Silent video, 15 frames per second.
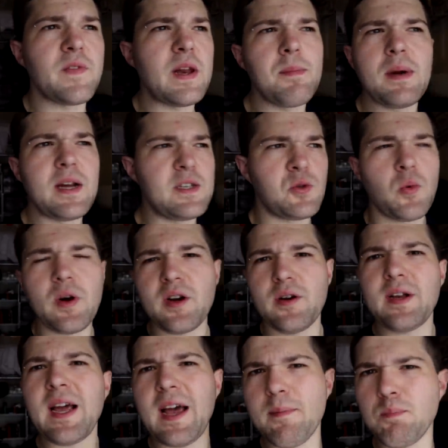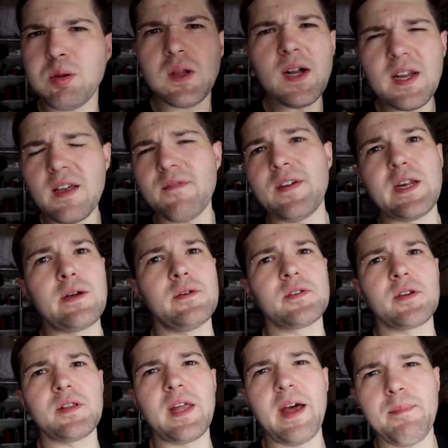If anybody's wondering, I have plenty of
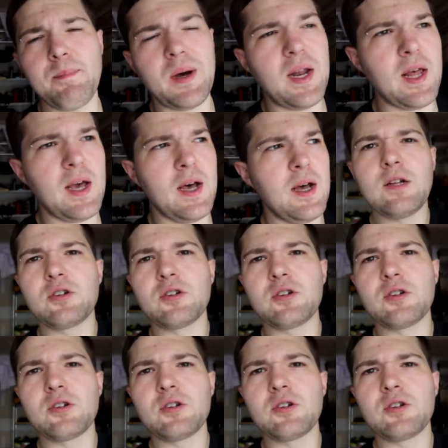videos on that, but uh, a uh,